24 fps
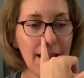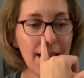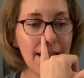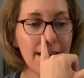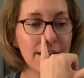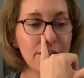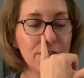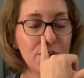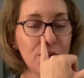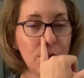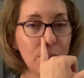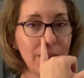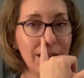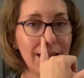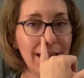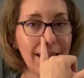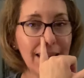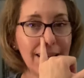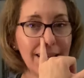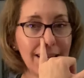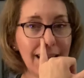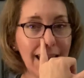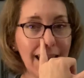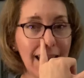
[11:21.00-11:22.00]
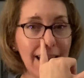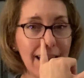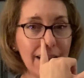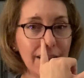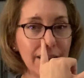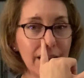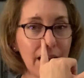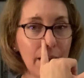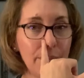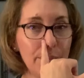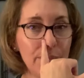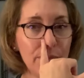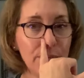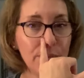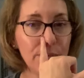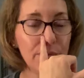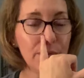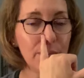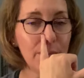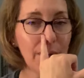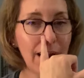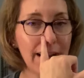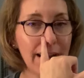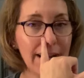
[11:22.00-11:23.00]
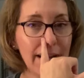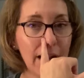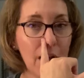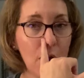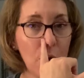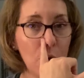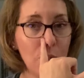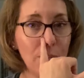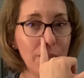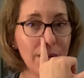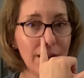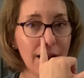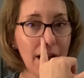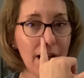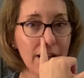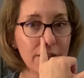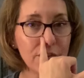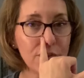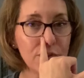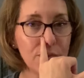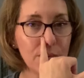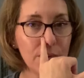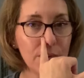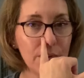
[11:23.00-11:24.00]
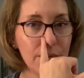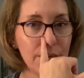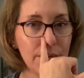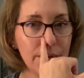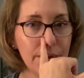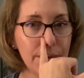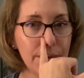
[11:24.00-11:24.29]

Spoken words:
So we inhale up through the right open nostril.